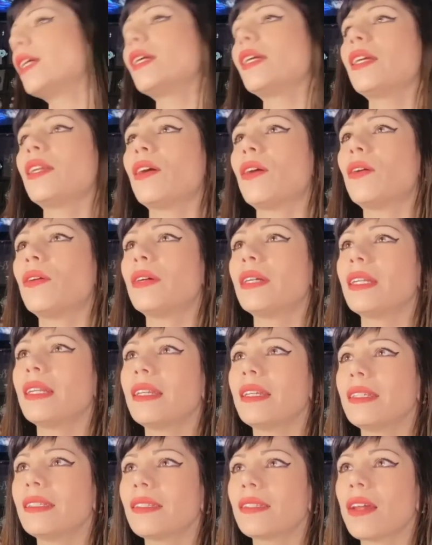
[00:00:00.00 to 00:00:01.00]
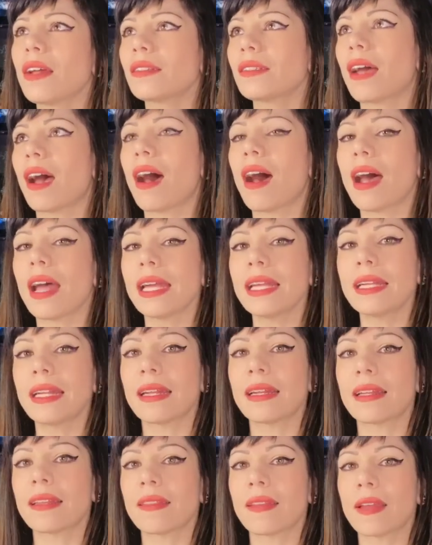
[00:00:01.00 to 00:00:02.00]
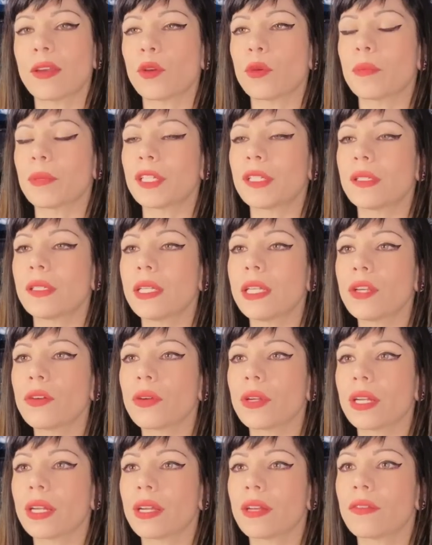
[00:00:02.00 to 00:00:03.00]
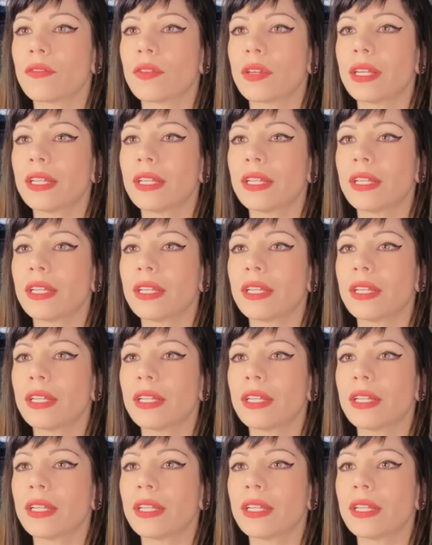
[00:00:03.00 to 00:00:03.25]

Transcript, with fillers: you know and, and, it's not to hide anything or be secretive